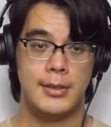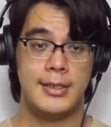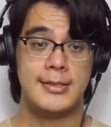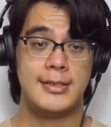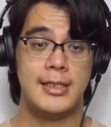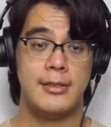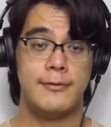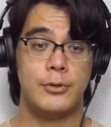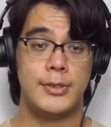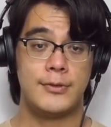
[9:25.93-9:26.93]

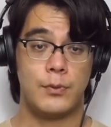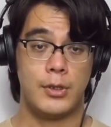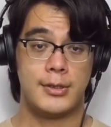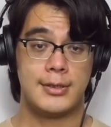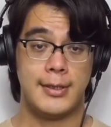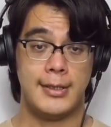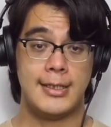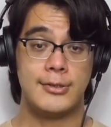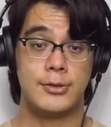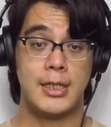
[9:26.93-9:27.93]
Disney-influenced works like
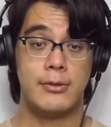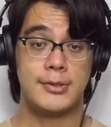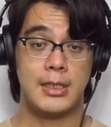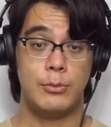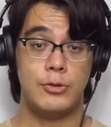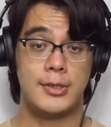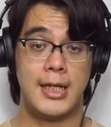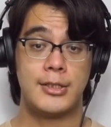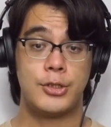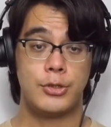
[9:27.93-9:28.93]
Tezuka Osamu's
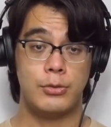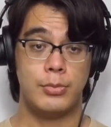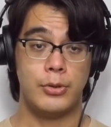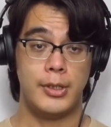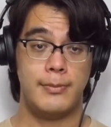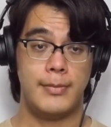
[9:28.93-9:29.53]
Astro Boy